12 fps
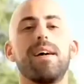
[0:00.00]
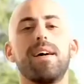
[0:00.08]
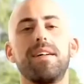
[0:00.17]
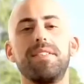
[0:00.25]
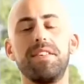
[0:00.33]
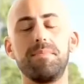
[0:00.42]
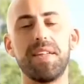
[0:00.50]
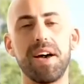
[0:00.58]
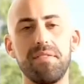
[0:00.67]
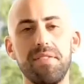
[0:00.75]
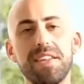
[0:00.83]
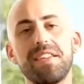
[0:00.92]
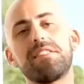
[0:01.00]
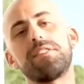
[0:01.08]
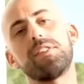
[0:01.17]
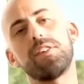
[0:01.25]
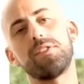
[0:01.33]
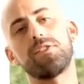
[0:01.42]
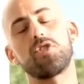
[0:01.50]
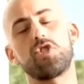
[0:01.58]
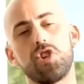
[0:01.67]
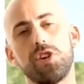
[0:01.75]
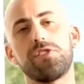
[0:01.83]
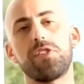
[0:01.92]
Deep diving is not
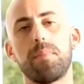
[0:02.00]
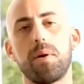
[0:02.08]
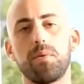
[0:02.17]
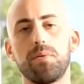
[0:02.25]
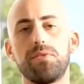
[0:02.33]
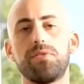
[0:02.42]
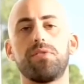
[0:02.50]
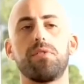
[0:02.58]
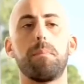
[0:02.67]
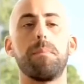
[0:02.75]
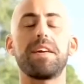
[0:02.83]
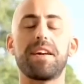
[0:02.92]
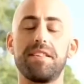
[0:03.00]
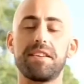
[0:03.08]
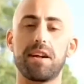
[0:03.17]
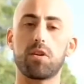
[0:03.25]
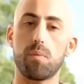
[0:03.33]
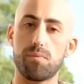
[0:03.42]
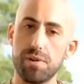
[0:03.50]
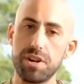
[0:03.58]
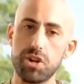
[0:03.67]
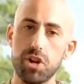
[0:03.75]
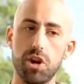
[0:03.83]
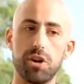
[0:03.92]
just about mechanical
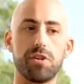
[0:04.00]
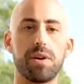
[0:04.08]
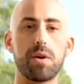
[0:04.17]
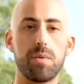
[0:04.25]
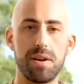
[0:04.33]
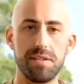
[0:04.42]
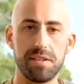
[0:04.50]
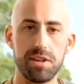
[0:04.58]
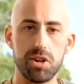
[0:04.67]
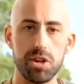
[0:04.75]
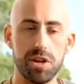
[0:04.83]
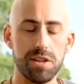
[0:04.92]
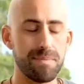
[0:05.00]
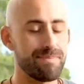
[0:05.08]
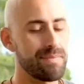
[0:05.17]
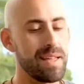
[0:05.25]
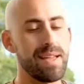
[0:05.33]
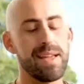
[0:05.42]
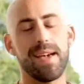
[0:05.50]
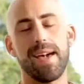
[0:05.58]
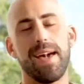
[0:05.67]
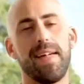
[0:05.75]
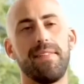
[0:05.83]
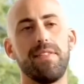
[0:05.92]
compression or equalization,
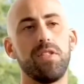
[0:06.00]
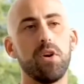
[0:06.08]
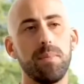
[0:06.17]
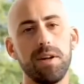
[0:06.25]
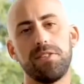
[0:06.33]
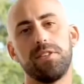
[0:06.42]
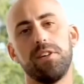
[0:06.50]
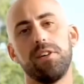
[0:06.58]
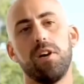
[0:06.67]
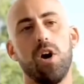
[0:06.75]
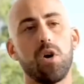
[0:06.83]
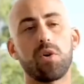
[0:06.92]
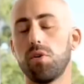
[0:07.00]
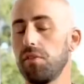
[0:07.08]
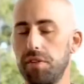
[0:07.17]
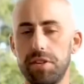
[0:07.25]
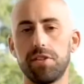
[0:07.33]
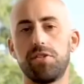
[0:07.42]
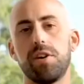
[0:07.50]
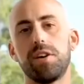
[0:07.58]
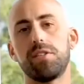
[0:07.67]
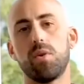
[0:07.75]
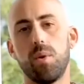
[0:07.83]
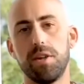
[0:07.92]
and no matter how confident you are in the
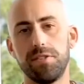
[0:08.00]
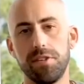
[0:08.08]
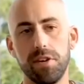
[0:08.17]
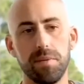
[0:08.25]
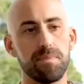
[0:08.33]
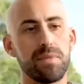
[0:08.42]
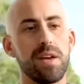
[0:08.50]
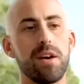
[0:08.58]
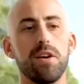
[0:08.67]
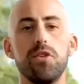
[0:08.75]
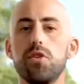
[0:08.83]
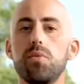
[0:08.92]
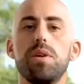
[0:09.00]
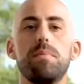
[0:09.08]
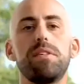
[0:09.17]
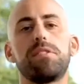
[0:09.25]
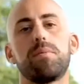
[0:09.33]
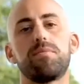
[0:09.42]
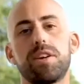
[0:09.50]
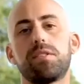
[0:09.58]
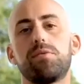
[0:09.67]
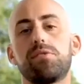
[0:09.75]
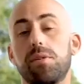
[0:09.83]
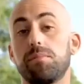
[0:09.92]
water, you will be subject to
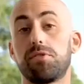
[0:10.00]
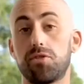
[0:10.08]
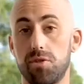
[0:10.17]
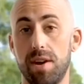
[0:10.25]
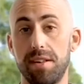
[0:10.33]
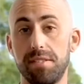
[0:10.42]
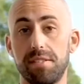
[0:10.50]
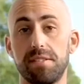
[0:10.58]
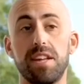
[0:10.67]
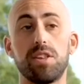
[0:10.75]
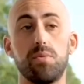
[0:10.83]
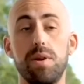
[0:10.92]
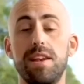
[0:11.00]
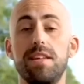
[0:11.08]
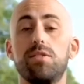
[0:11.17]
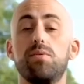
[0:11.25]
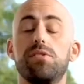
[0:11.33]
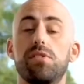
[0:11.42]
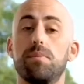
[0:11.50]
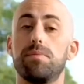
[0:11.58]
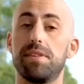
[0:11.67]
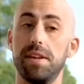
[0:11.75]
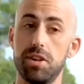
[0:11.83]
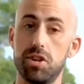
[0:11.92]
some stress that will lead to some
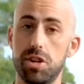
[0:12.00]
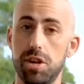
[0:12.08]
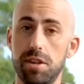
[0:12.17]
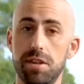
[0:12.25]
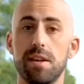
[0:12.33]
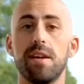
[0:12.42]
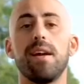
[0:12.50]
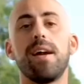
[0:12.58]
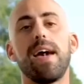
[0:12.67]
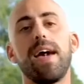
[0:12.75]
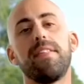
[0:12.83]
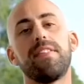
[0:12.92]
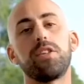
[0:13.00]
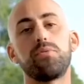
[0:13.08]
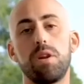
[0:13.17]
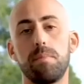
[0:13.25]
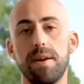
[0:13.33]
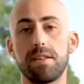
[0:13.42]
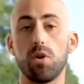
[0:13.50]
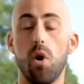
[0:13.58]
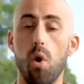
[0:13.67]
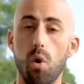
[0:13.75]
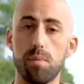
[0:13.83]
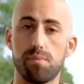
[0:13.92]
tension and that will make the
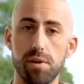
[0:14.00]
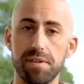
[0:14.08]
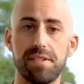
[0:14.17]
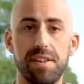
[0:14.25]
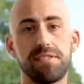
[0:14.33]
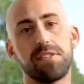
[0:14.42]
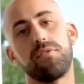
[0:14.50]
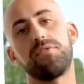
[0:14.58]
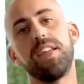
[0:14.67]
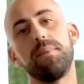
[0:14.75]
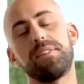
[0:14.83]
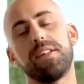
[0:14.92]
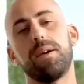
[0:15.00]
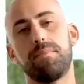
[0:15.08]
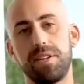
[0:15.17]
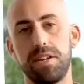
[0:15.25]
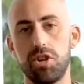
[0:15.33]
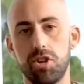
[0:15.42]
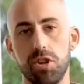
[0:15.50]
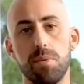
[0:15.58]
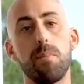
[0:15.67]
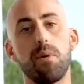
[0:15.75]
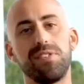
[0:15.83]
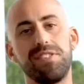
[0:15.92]
whole process of depth adaptation more
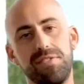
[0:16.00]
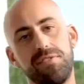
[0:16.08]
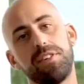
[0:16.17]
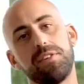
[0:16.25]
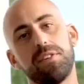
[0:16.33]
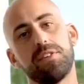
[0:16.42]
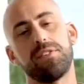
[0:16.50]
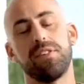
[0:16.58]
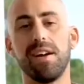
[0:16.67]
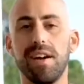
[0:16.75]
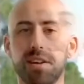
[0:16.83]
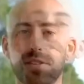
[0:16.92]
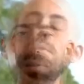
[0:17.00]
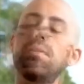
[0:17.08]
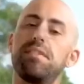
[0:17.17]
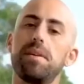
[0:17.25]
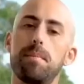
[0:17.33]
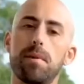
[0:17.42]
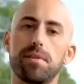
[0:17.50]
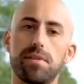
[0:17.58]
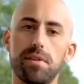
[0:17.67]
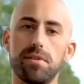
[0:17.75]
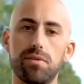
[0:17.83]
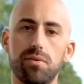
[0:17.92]
difficult. So it's important
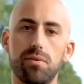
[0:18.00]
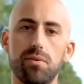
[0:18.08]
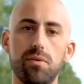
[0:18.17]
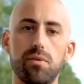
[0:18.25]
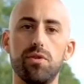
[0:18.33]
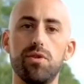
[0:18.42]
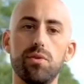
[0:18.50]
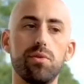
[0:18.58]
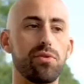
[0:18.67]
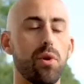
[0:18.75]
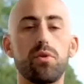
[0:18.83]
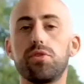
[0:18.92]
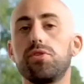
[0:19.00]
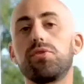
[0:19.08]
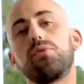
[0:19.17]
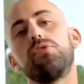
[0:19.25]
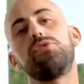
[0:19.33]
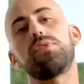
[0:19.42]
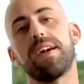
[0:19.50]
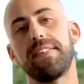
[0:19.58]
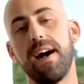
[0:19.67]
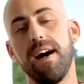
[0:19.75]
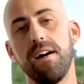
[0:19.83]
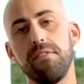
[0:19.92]
to use all the tools you can
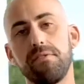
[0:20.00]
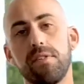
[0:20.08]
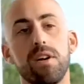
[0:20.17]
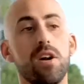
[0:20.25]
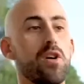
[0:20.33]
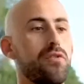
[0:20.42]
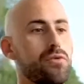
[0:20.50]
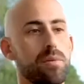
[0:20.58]
have. From